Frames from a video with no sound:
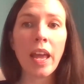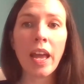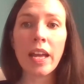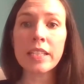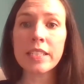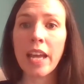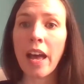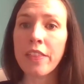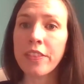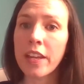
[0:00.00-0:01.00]
and
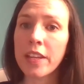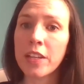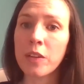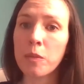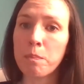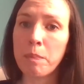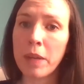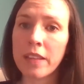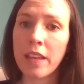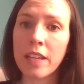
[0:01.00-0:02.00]
yeah, thank you.
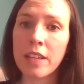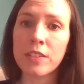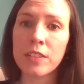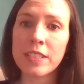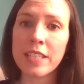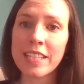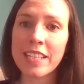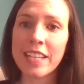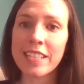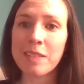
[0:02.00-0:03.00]
Big thank you to
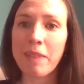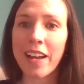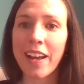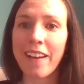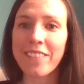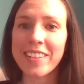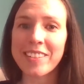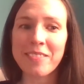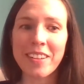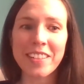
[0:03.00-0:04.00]
Stacy and to Becca for
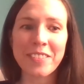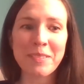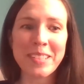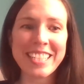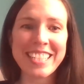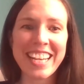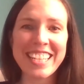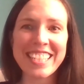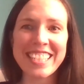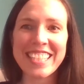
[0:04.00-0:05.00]
your wonderful
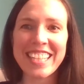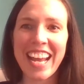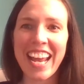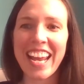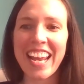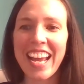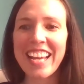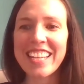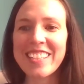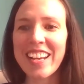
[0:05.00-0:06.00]
presentations today.
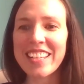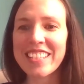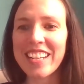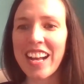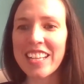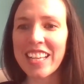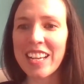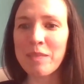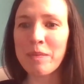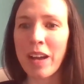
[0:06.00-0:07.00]
You guys did
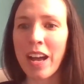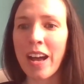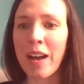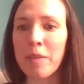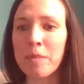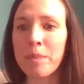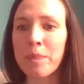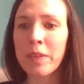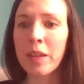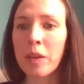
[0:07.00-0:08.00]
awesome.
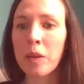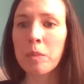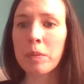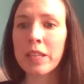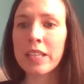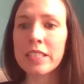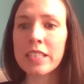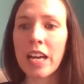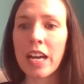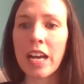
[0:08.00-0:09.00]
Um,
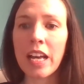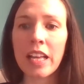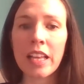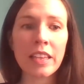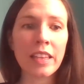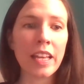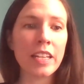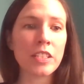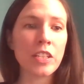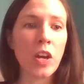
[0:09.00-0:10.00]
please uh, let
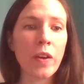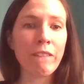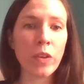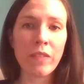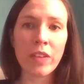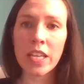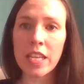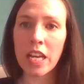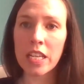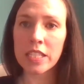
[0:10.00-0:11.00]
us know if you have
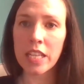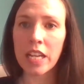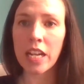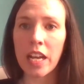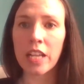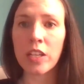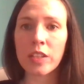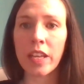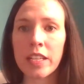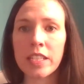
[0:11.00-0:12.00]
anything else that uh,
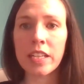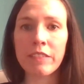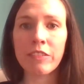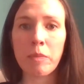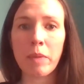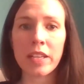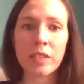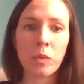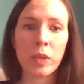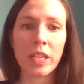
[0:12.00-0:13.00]
you'd like to hear from us,
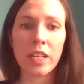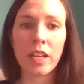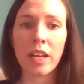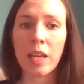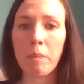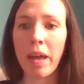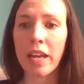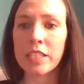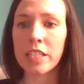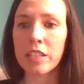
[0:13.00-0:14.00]
and we can uh, get
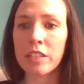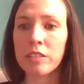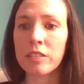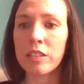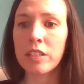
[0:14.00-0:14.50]
back to you